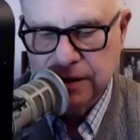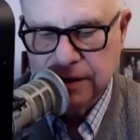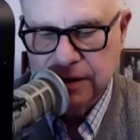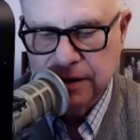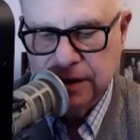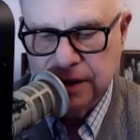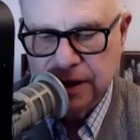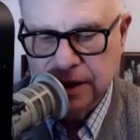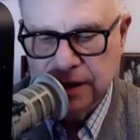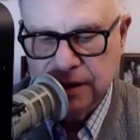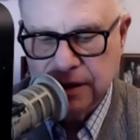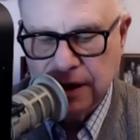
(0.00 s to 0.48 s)

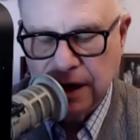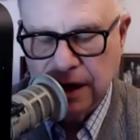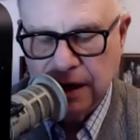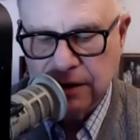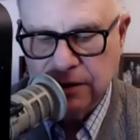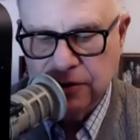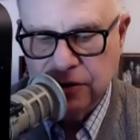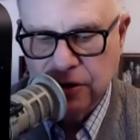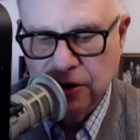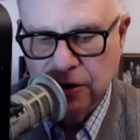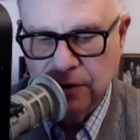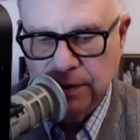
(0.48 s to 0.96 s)

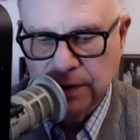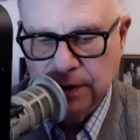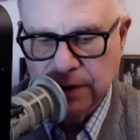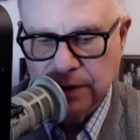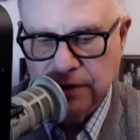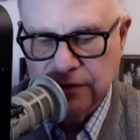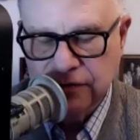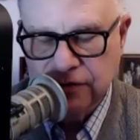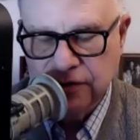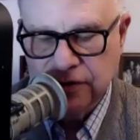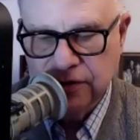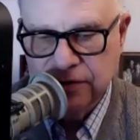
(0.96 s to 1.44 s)
October
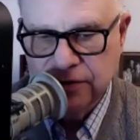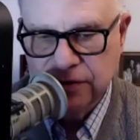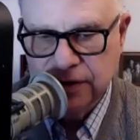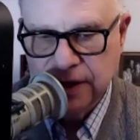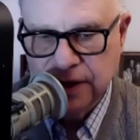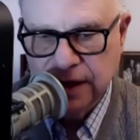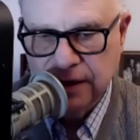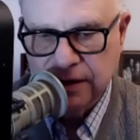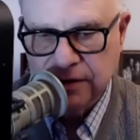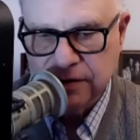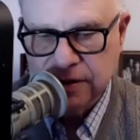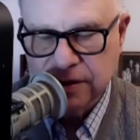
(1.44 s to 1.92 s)
of
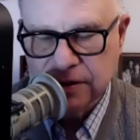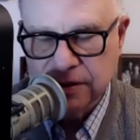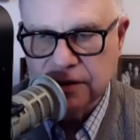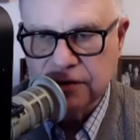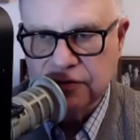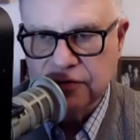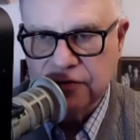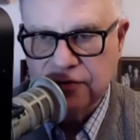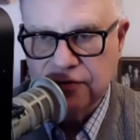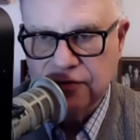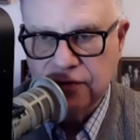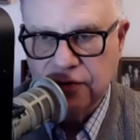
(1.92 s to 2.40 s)

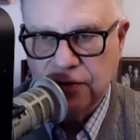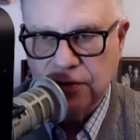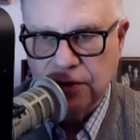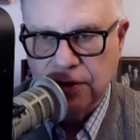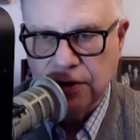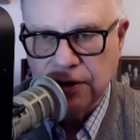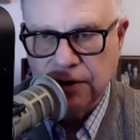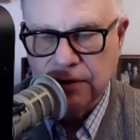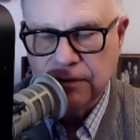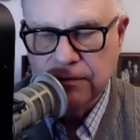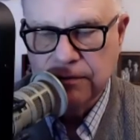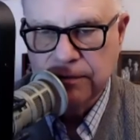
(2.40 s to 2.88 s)

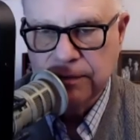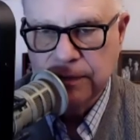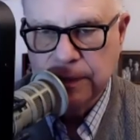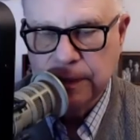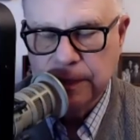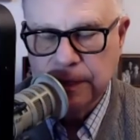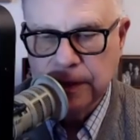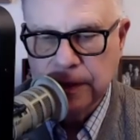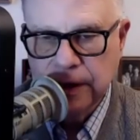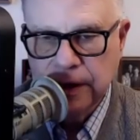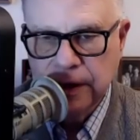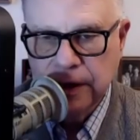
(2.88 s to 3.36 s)
2004,
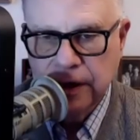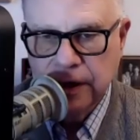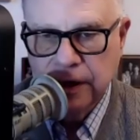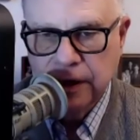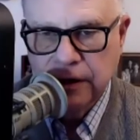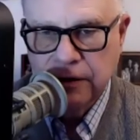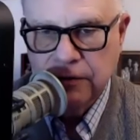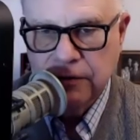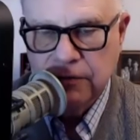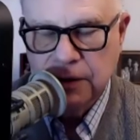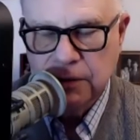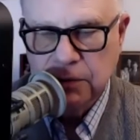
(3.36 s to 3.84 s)

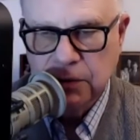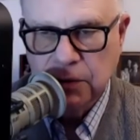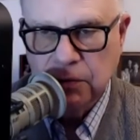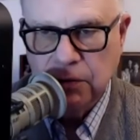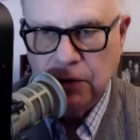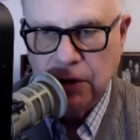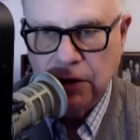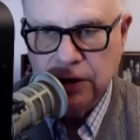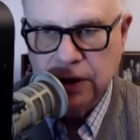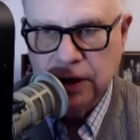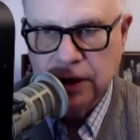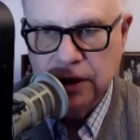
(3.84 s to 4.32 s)
we were
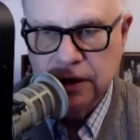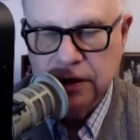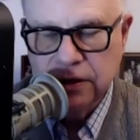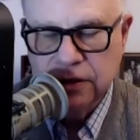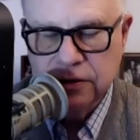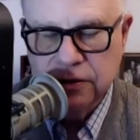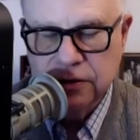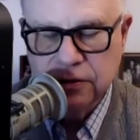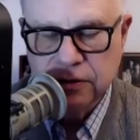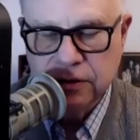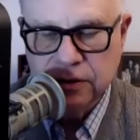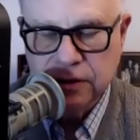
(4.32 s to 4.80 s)
walking
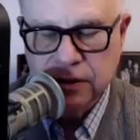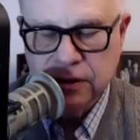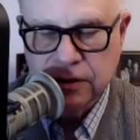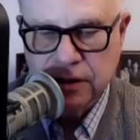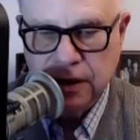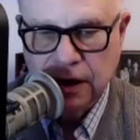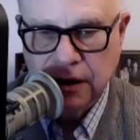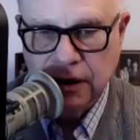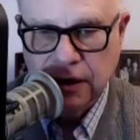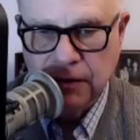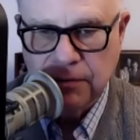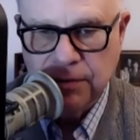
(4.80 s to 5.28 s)
into
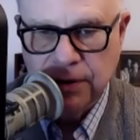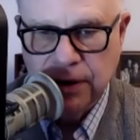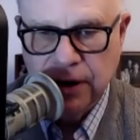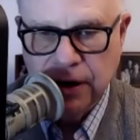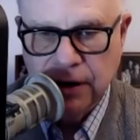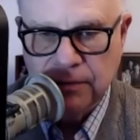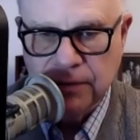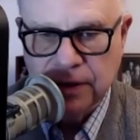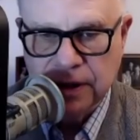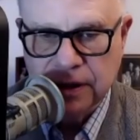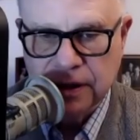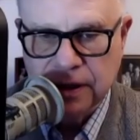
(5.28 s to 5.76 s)
our
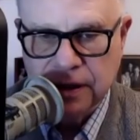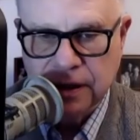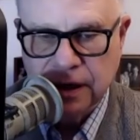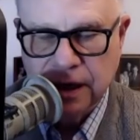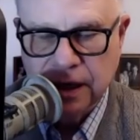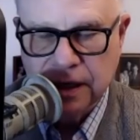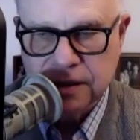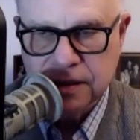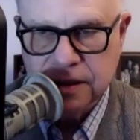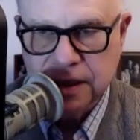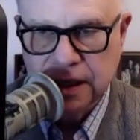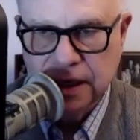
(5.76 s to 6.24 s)
apartment in
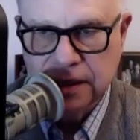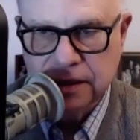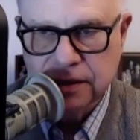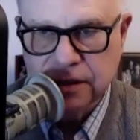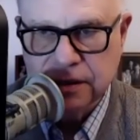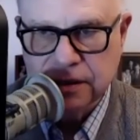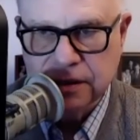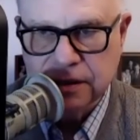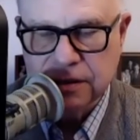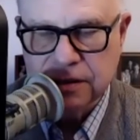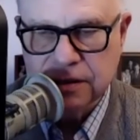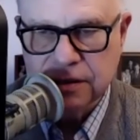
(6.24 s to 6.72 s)
Los
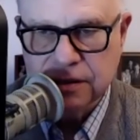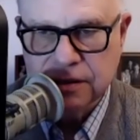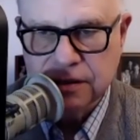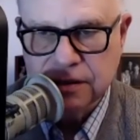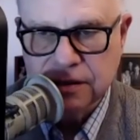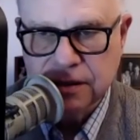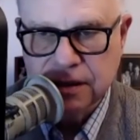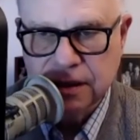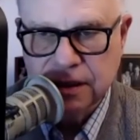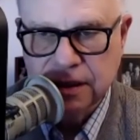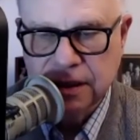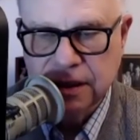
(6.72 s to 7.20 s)
Angeles,
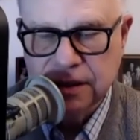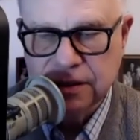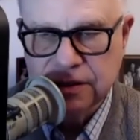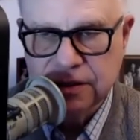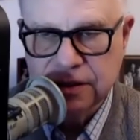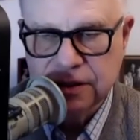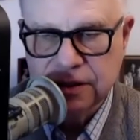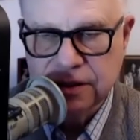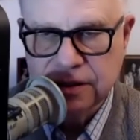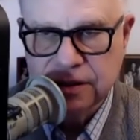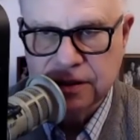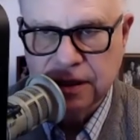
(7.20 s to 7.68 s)
and
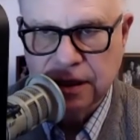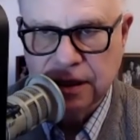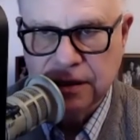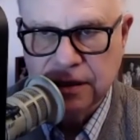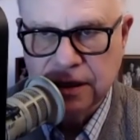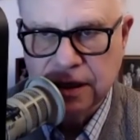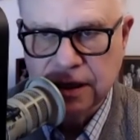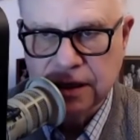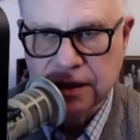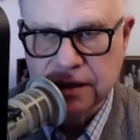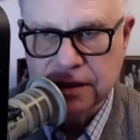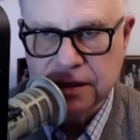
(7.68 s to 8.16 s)
she
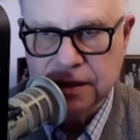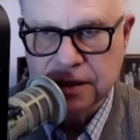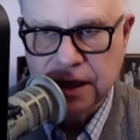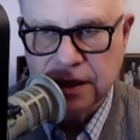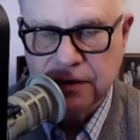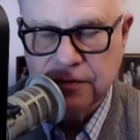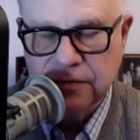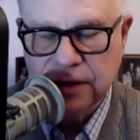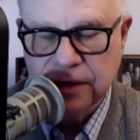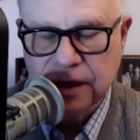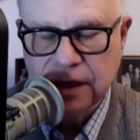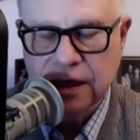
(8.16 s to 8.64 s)
suddenly
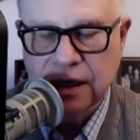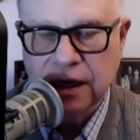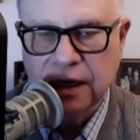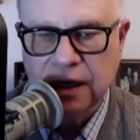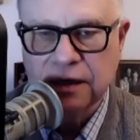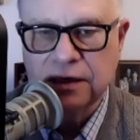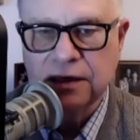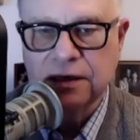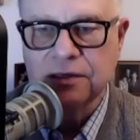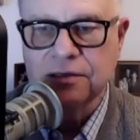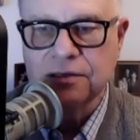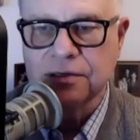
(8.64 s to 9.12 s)
said, Whitley, I
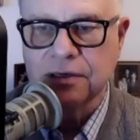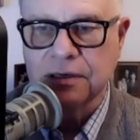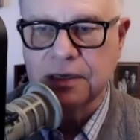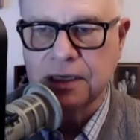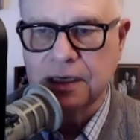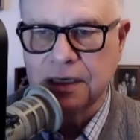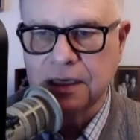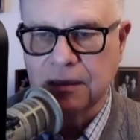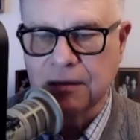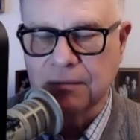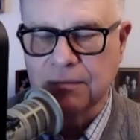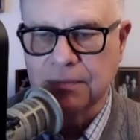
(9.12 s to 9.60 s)
need your
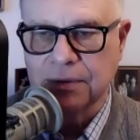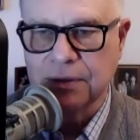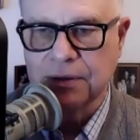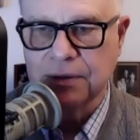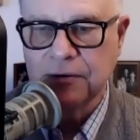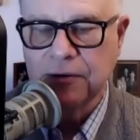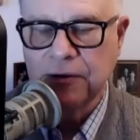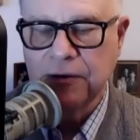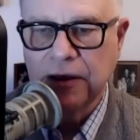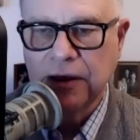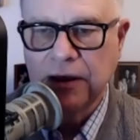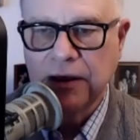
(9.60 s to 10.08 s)
help.
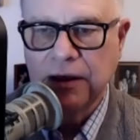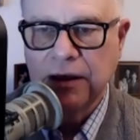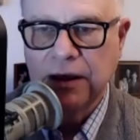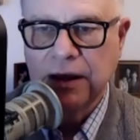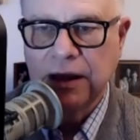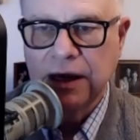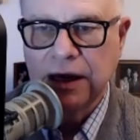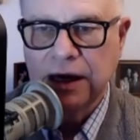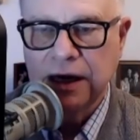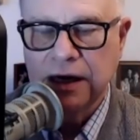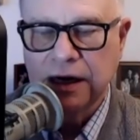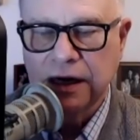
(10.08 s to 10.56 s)

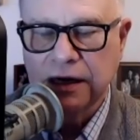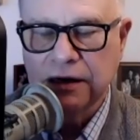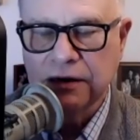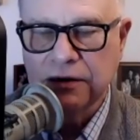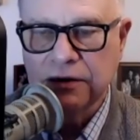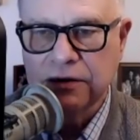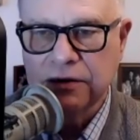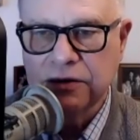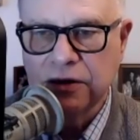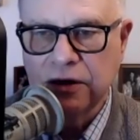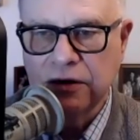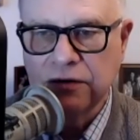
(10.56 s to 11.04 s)
And I
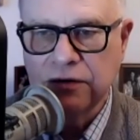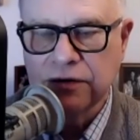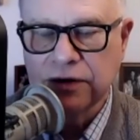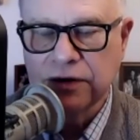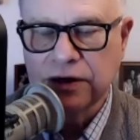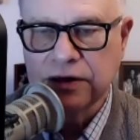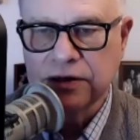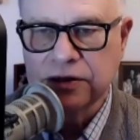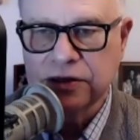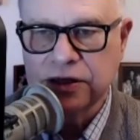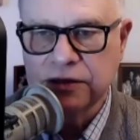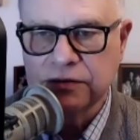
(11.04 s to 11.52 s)
looked over
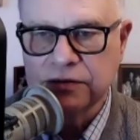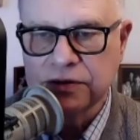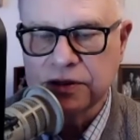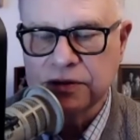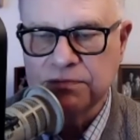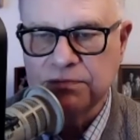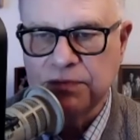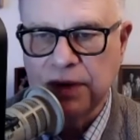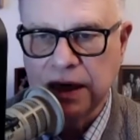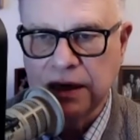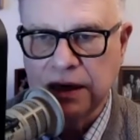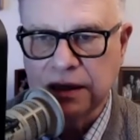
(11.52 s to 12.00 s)
and she was
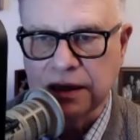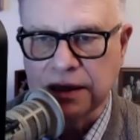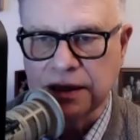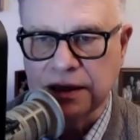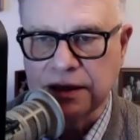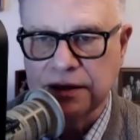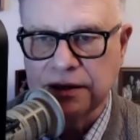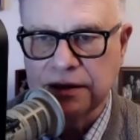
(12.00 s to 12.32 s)
buckling.